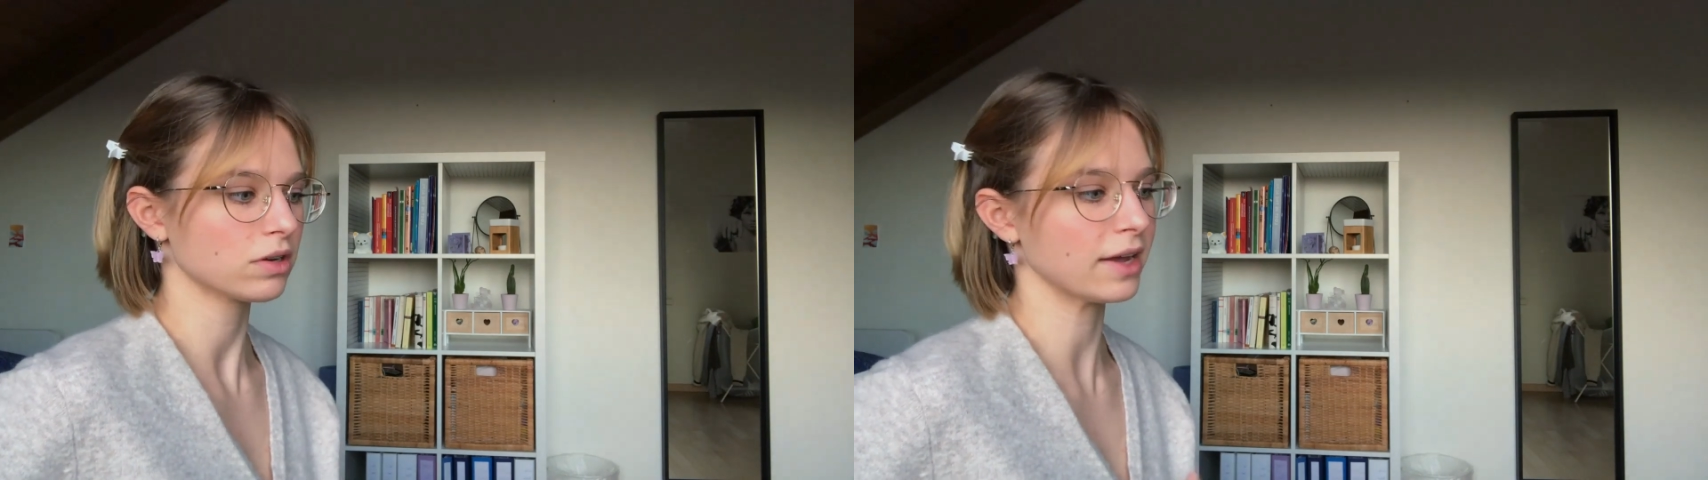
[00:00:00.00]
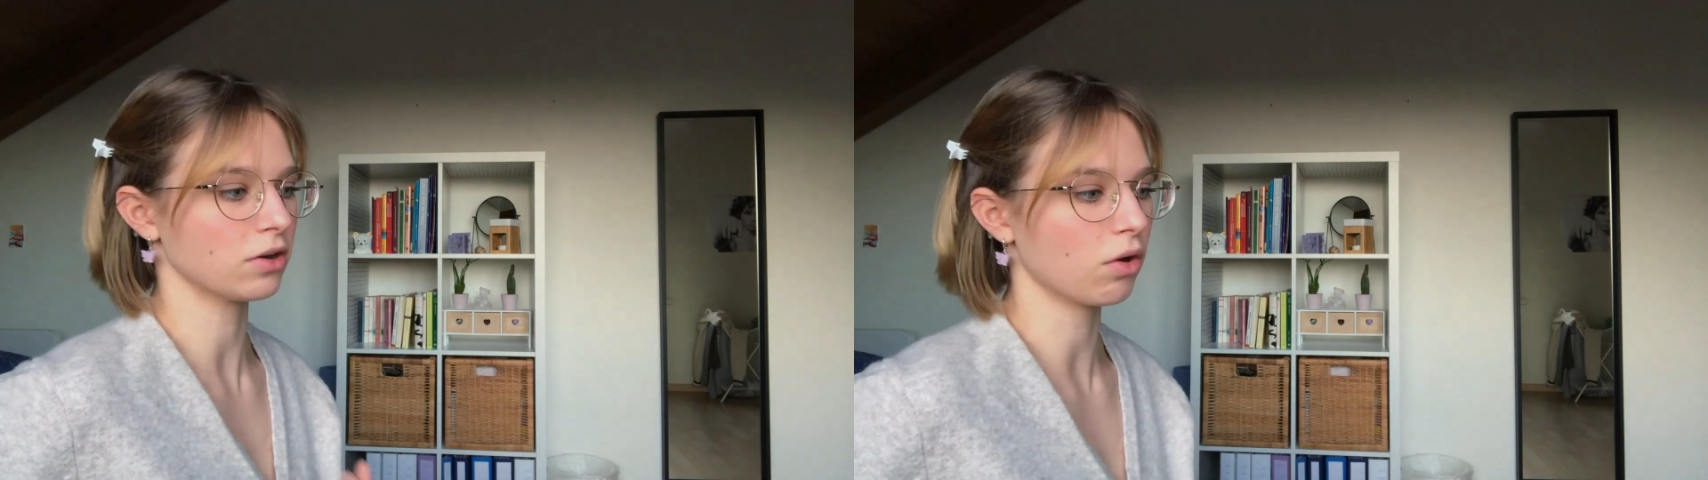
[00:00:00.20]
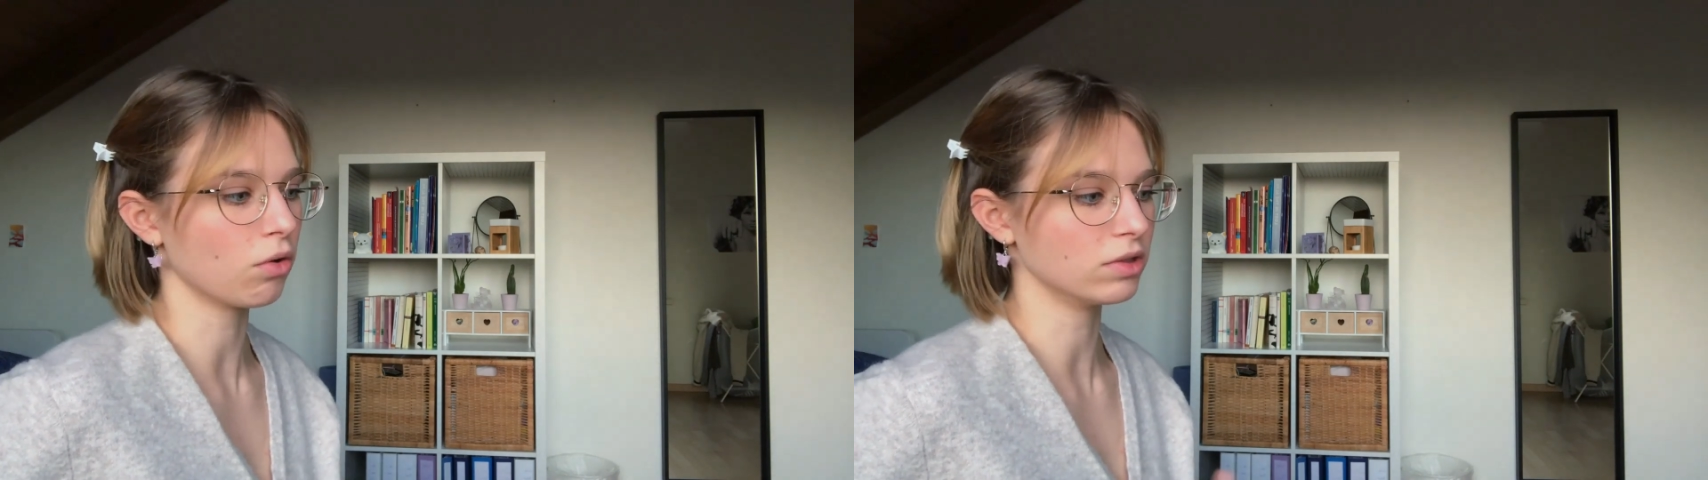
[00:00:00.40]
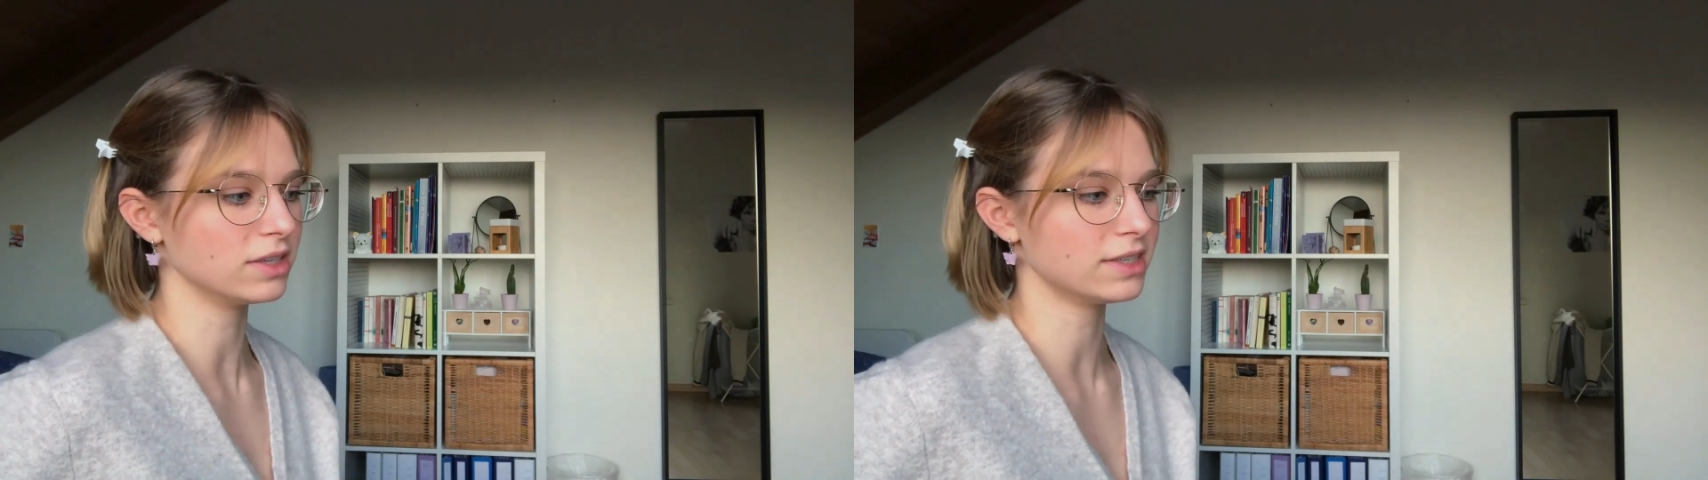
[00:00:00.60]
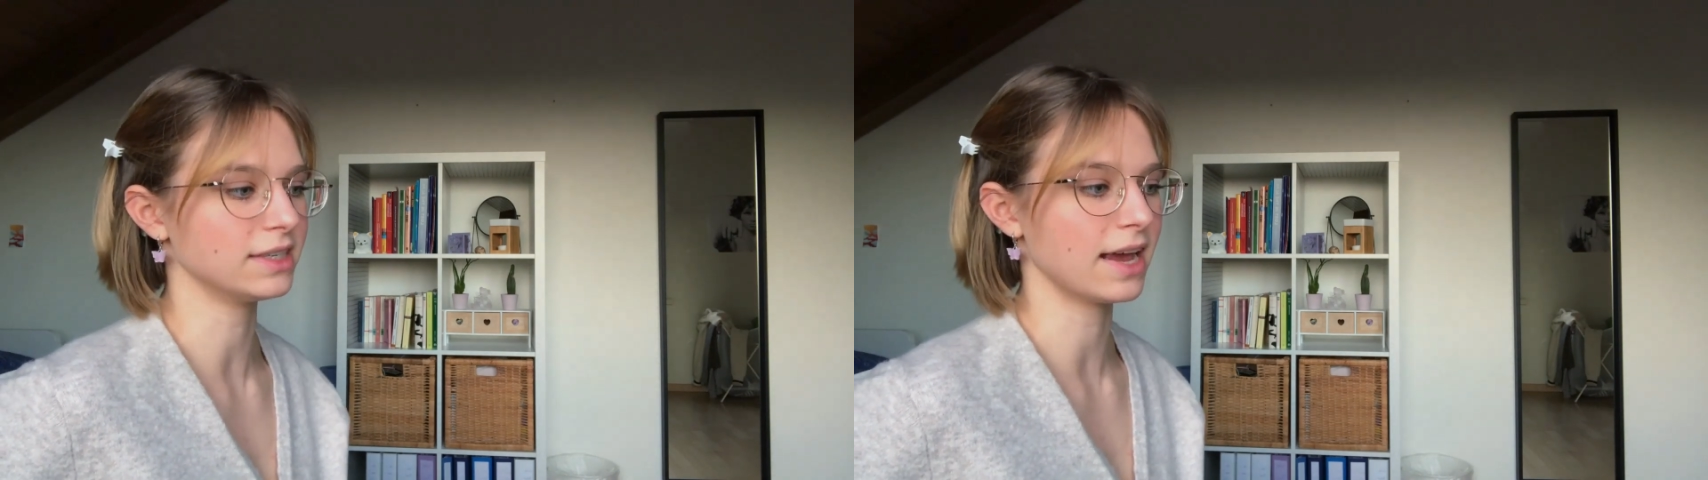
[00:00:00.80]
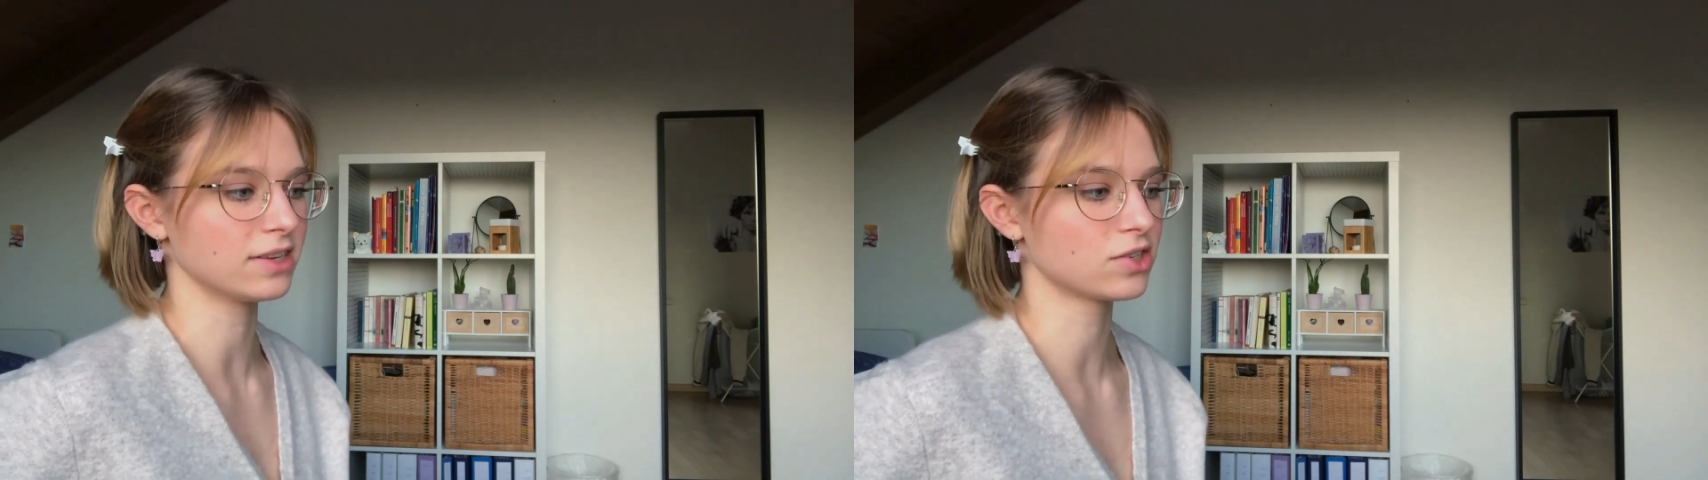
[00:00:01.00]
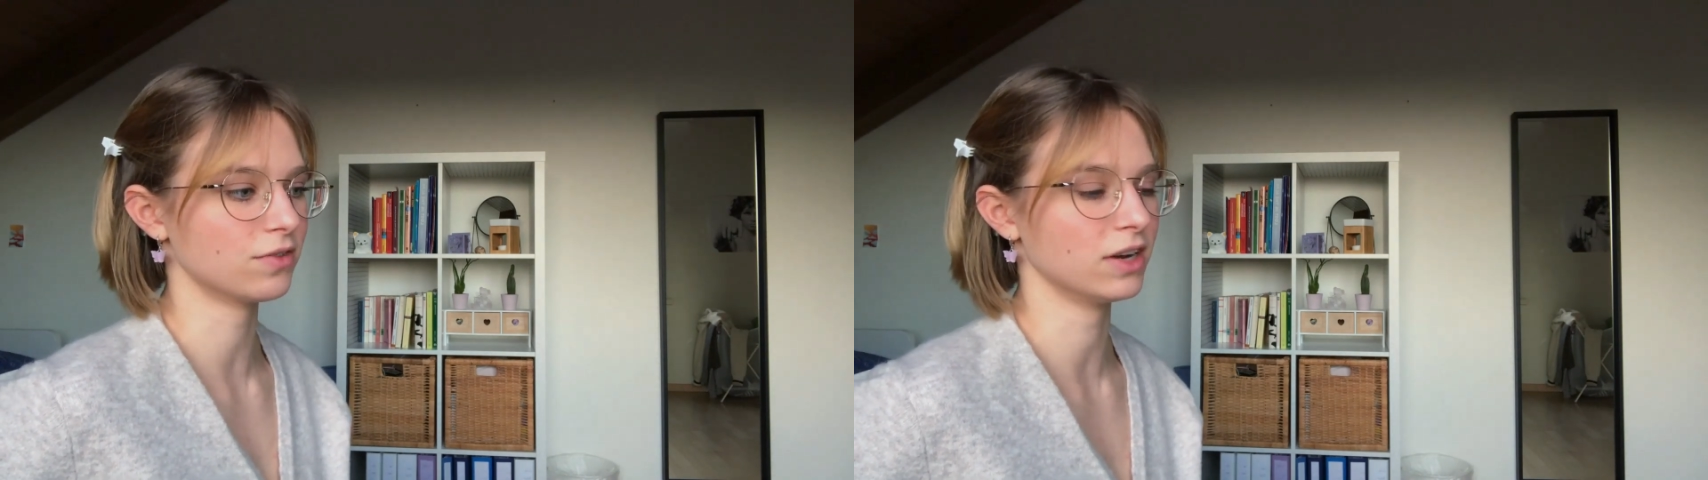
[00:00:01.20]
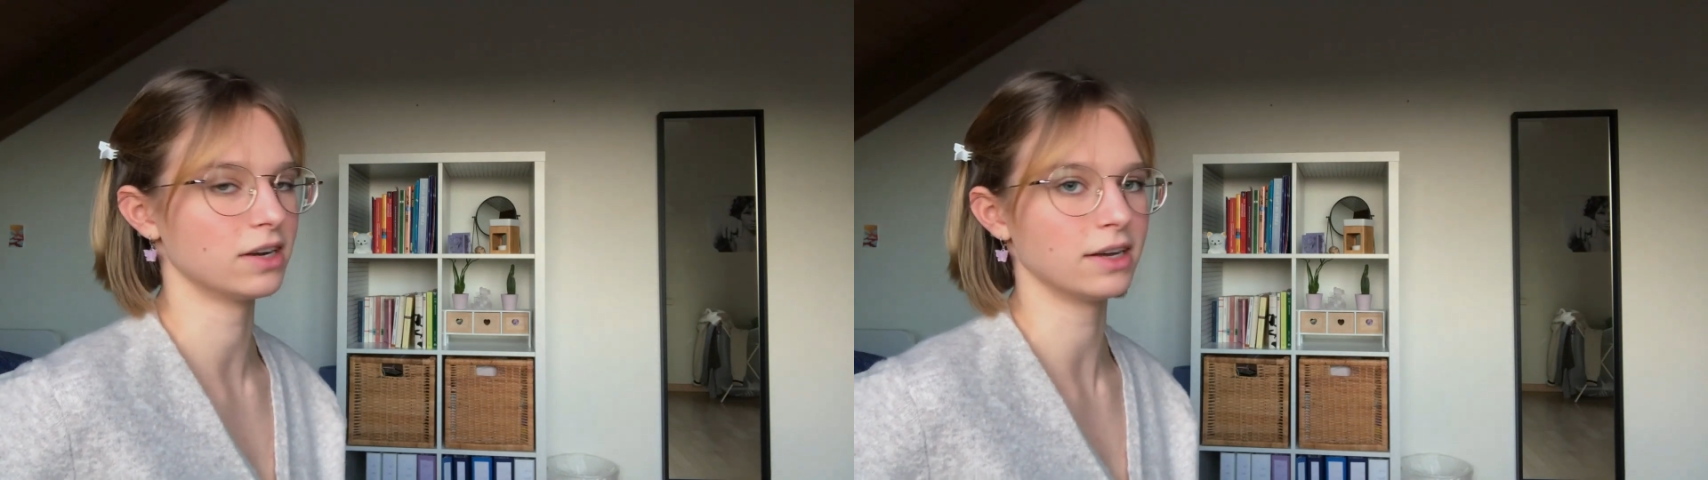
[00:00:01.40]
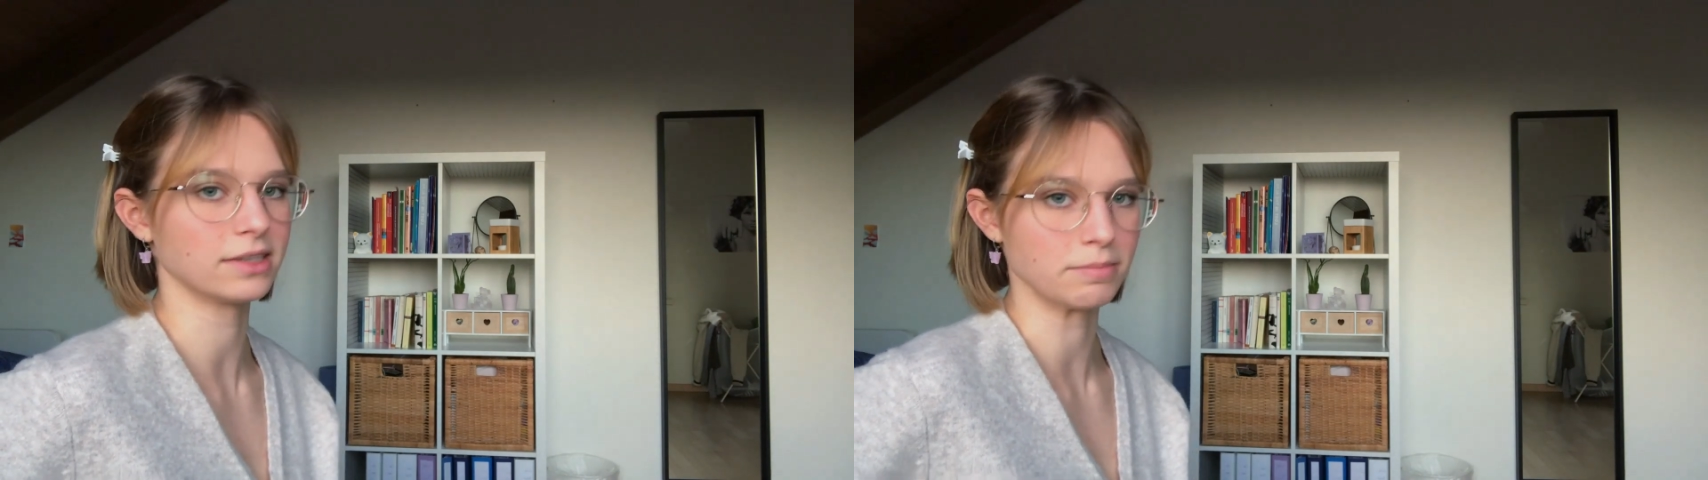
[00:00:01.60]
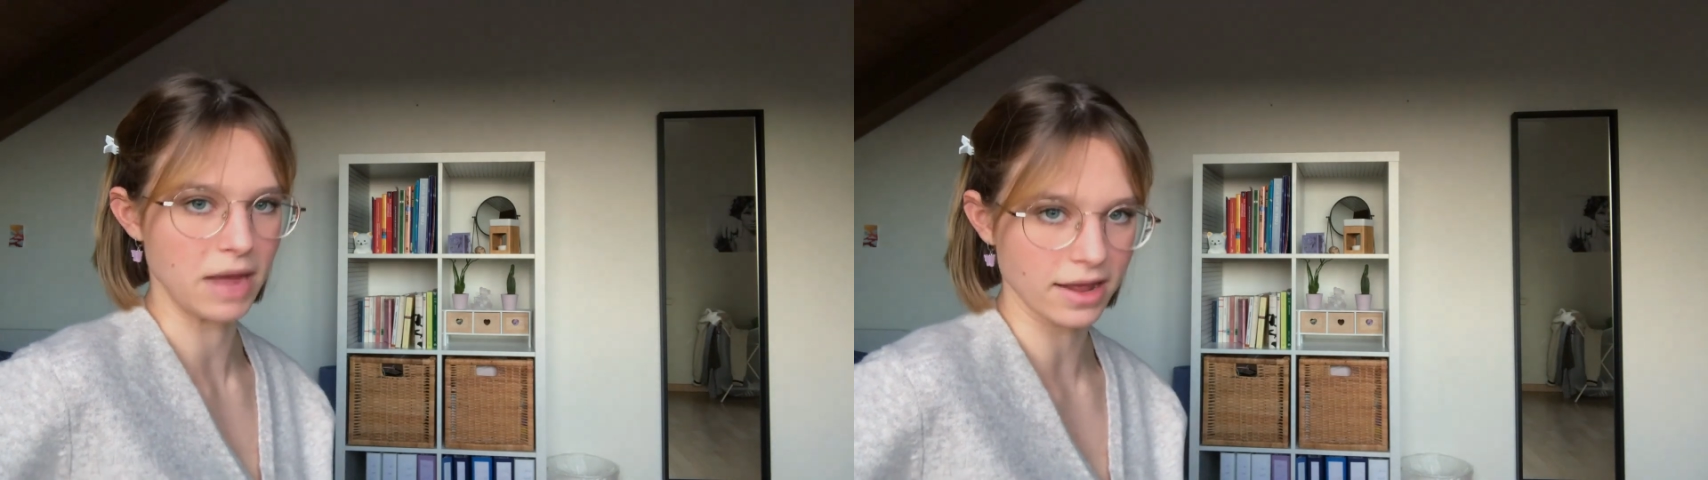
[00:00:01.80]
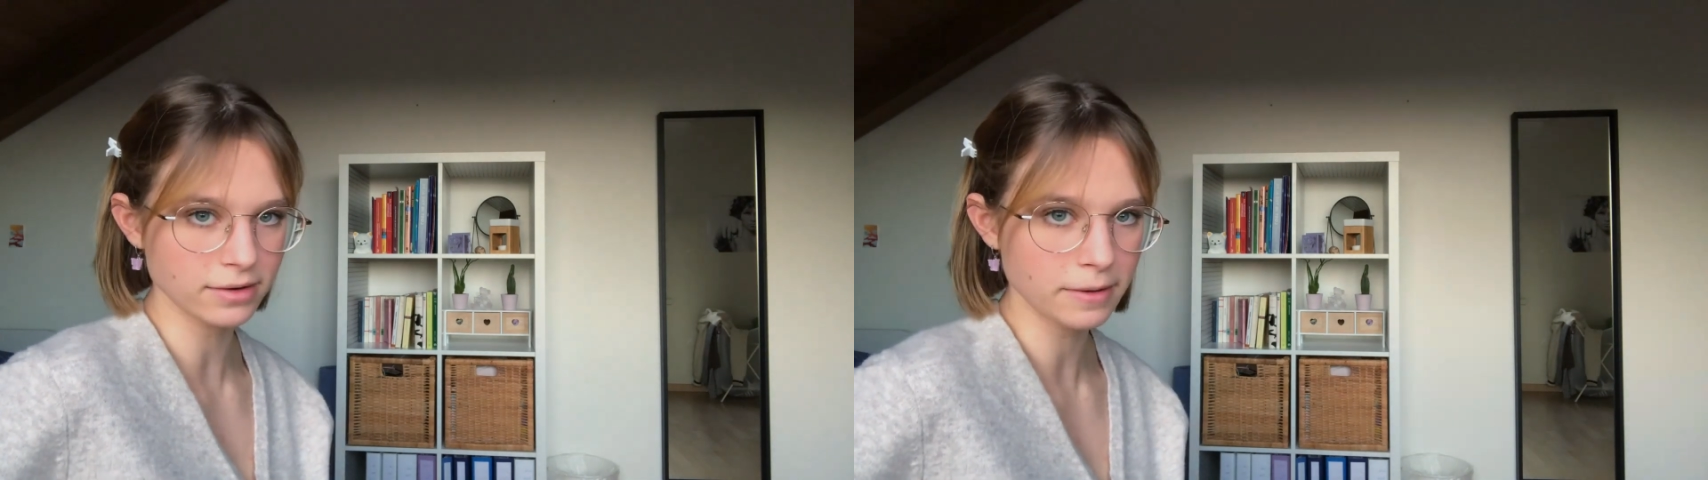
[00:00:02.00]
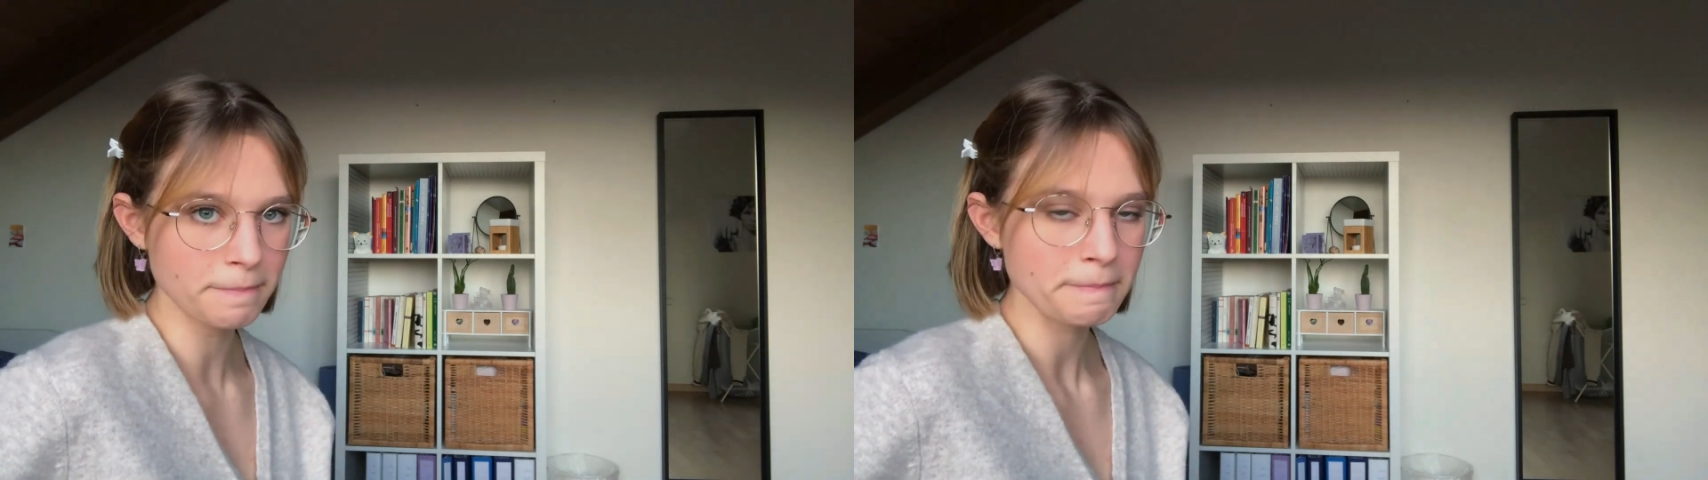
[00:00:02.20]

can only see Estraven as a man.